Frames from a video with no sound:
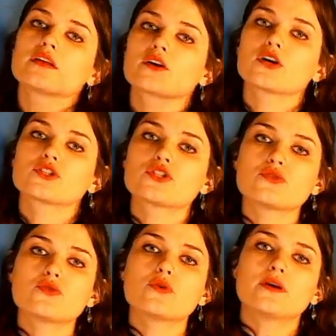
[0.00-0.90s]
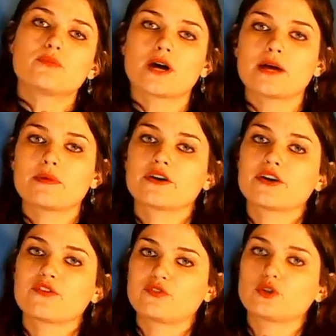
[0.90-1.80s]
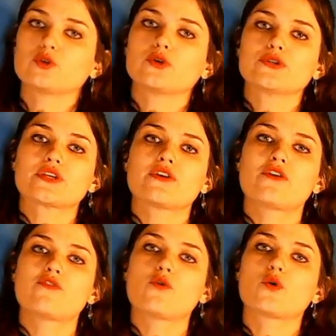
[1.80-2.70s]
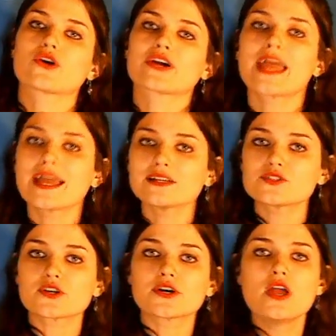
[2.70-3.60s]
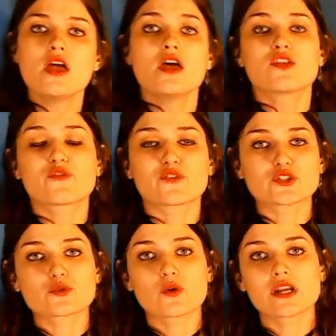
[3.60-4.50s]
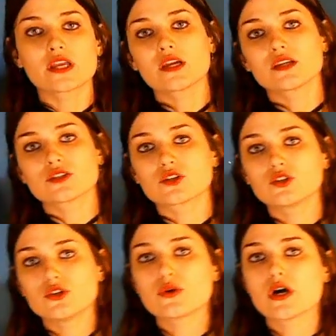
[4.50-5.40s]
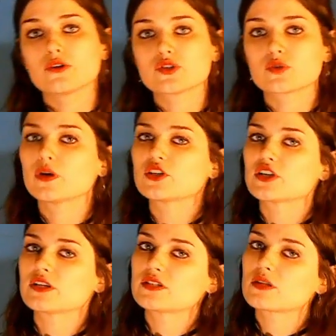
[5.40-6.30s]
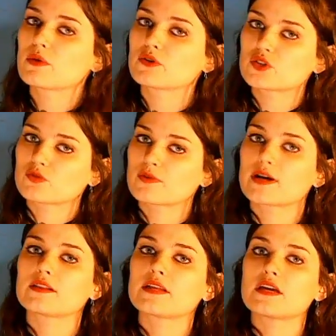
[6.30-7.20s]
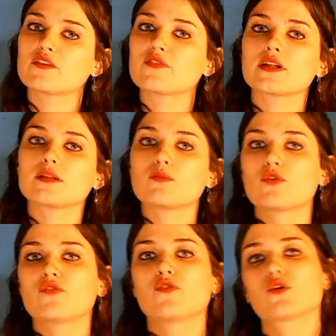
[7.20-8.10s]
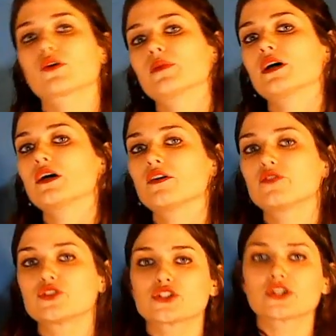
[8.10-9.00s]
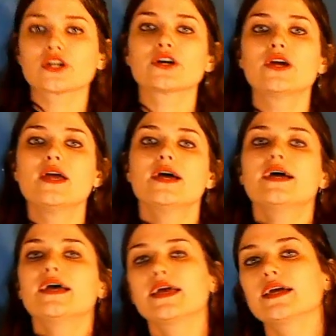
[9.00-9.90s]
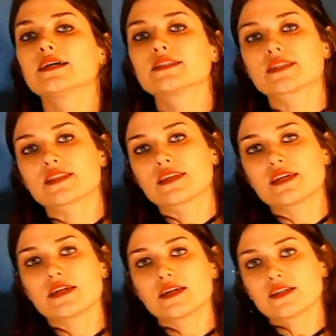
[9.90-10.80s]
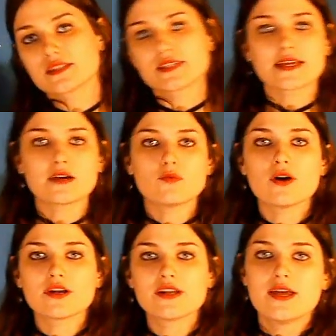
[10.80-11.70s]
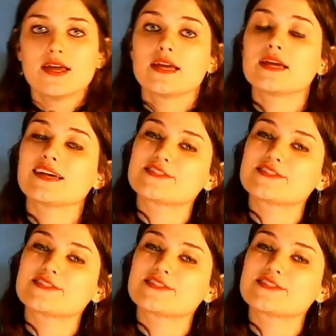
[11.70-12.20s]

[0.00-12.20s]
are two primary fuels for cancer. The first one is glucose, which is the most readily available form of sugar. And the second one is